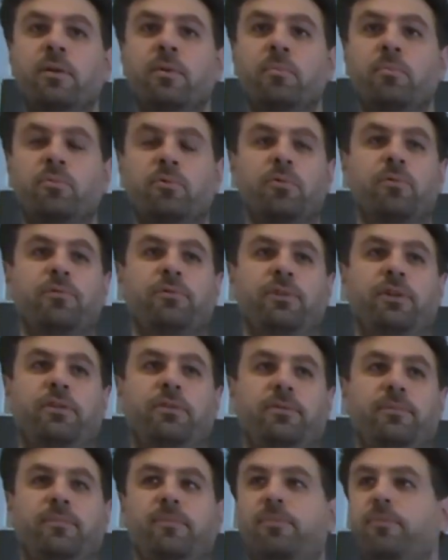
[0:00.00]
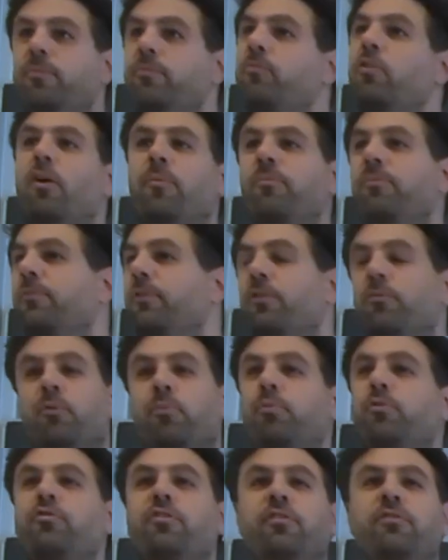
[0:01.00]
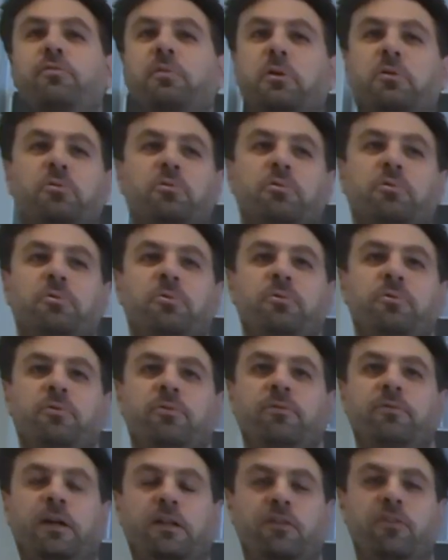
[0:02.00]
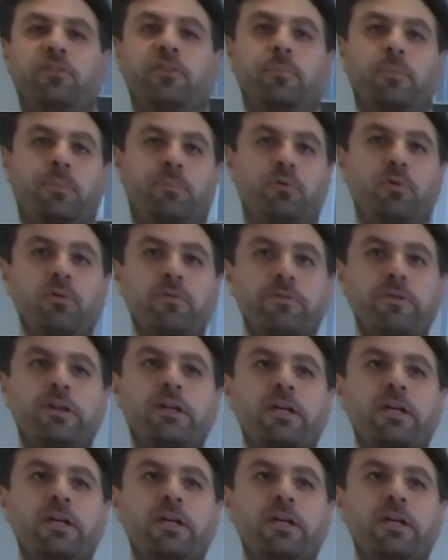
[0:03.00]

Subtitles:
proofs, and yeah, it would be just fun to find a simple proof.